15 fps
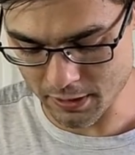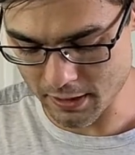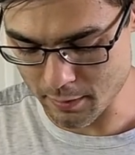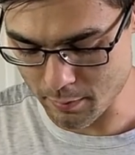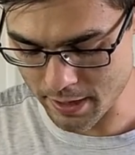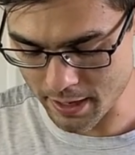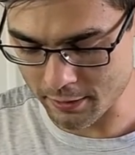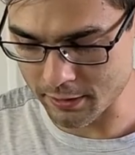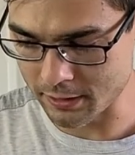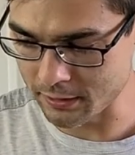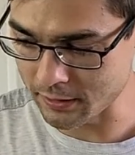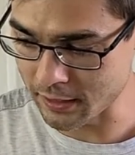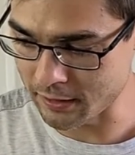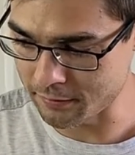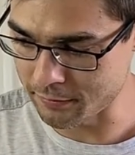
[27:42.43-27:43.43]
battery
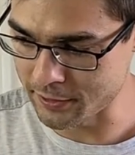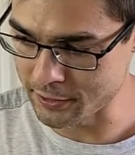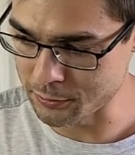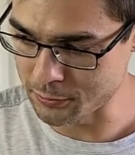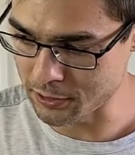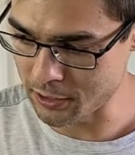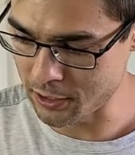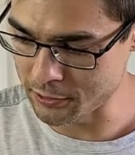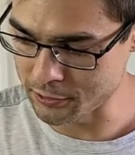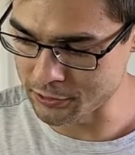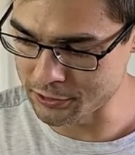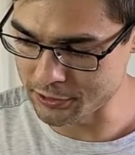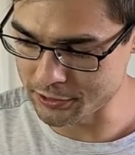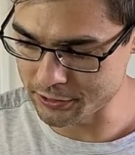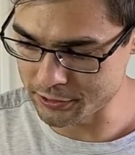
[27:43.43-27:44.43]
that fits with the
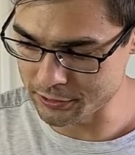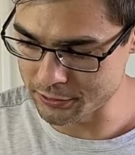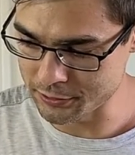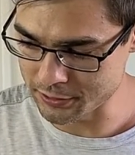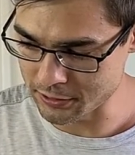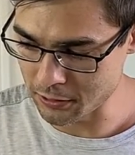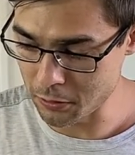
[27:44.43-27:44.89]
cartridges you're using,